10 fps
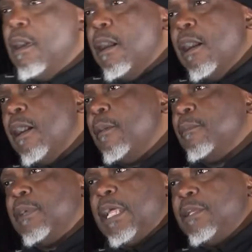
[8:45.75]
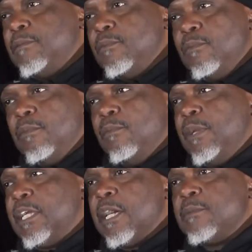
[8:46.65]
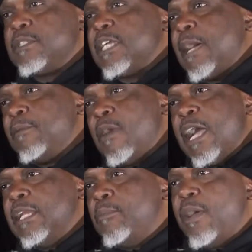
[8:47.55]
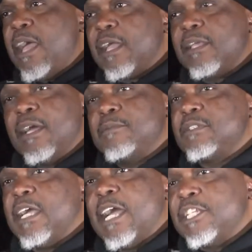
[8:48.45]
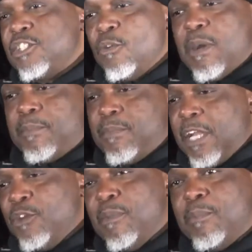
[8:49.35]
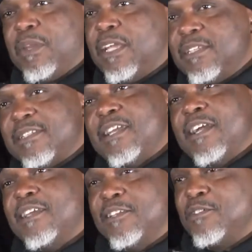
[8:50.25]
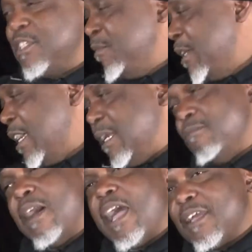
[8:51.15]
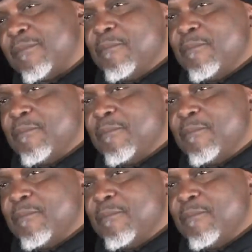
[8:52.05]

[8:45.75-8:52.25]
And when it comes to time to ride in the pack, I'm just like I know my place. You see me there in the back.